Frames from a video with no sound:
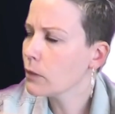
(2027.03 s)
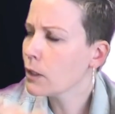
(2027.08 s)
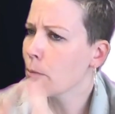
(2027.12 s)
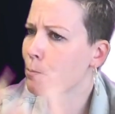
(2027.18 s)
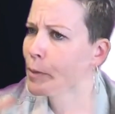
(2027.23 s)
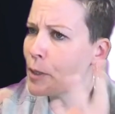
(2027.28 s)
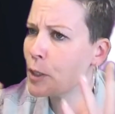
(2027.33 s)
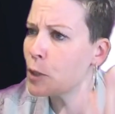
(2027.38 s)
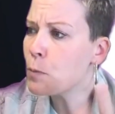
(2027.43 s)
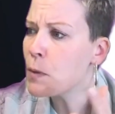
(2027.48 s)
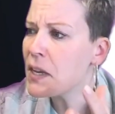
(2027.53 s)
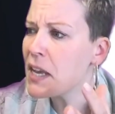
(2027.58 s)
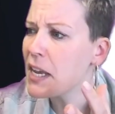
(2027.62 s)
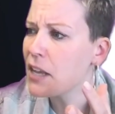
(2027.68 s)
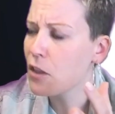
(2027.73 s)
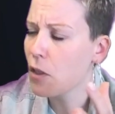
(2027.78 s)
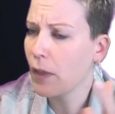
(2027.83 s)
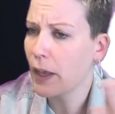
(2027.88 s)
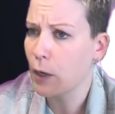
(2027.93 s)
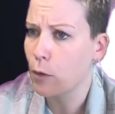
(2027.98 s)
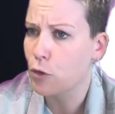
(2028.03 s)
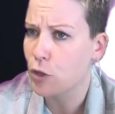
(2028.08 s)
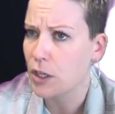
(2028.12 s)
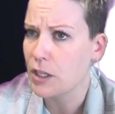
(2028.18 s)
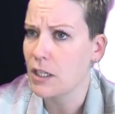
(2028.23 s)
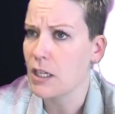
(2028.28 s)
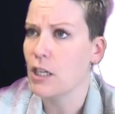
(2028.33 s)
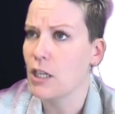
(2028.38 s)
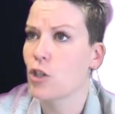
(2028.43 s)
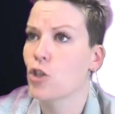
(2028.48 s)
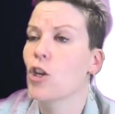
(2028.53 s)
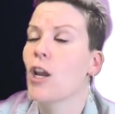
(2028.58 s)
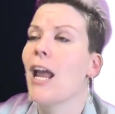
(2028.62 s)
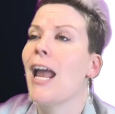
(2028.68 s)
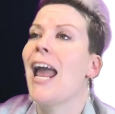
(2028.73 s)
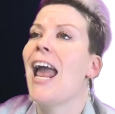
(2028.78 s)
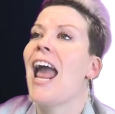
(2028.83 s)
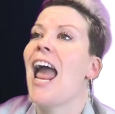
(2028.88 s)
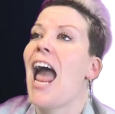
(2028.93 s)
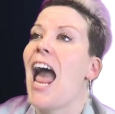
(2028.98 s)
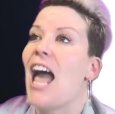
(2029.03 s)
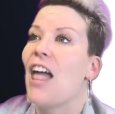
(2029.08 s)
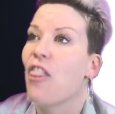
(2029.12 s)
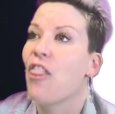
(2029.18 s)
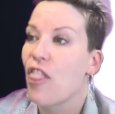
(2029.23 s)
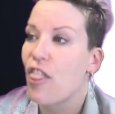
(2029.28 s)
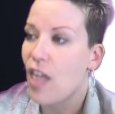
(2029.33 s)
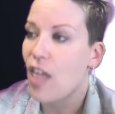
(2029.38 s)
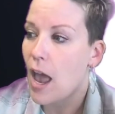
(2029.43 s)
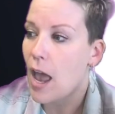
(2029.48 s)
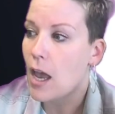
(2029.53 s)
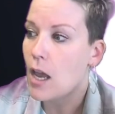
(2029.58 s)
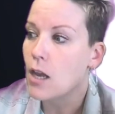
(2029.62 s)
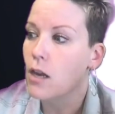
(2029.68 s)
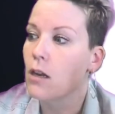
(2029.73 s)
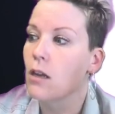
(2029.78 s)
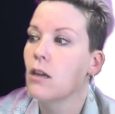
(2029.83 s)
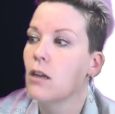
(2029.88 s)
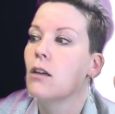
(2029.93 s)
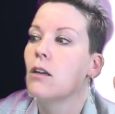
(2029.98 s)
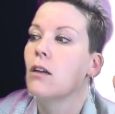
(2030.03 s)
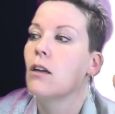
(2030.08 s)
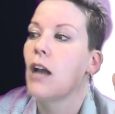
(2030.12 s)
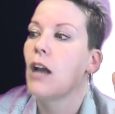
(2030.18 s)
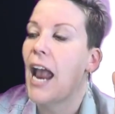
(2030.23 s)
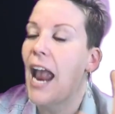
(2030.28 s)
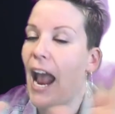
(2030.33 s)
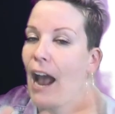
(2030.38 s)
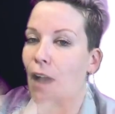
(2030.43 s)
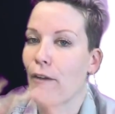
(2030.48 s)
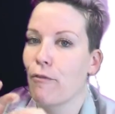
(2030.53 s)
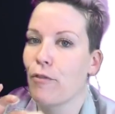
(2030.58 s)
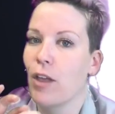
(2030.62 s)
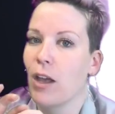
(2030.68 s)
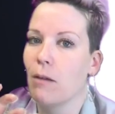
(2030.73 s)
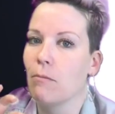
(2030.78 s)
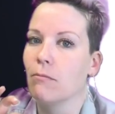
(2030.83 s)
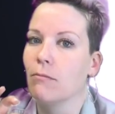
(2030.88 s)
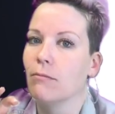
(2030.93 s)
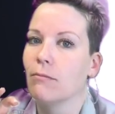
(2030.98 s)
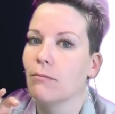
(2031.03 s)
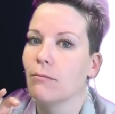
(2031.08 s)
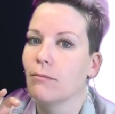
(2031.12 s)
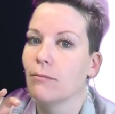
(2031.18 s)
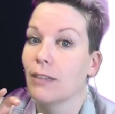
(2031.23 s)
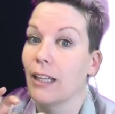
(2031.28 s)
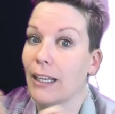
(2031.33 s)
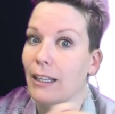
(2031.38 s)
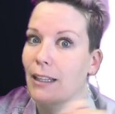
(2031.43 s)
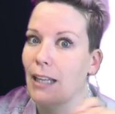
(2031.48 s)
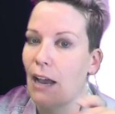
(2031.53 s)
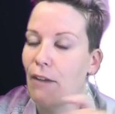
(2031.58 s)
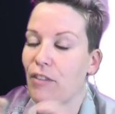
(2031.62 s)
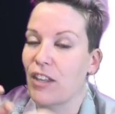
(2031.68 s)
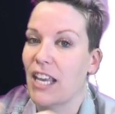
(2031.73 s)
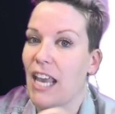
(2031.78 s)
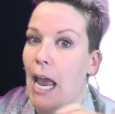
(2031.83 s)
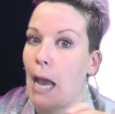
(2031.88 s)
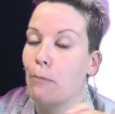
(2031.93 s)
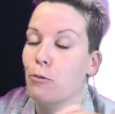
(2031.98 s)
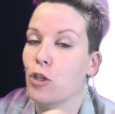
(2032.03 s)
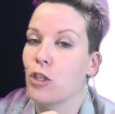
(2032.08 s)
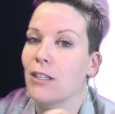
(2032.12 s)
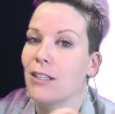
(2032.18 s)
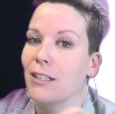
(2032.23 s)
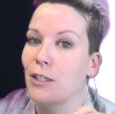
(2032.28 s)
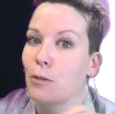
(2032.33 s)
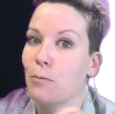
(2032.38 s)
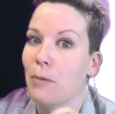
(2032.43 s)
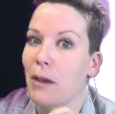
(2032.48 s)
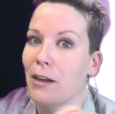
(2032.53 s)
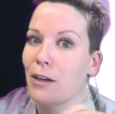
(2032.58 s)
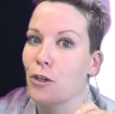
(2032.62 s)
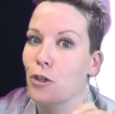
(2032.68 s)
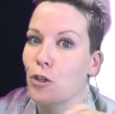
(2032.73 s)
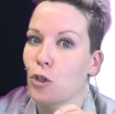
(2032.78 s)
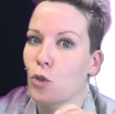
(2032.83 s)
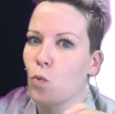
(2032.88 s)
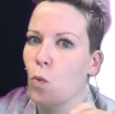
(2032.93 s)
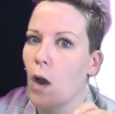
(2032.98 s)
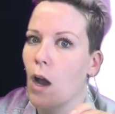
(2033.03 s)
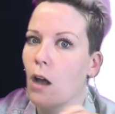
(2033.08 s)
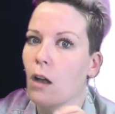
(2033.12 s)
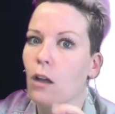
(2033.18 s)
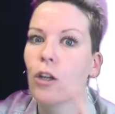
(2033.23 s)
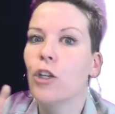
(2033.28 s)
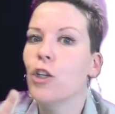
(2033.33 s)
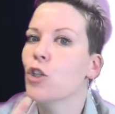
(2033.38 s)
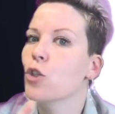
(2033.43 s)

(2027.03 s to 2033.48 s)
be speaking in the language I teach, and then have them like have the captions in Spanish as well.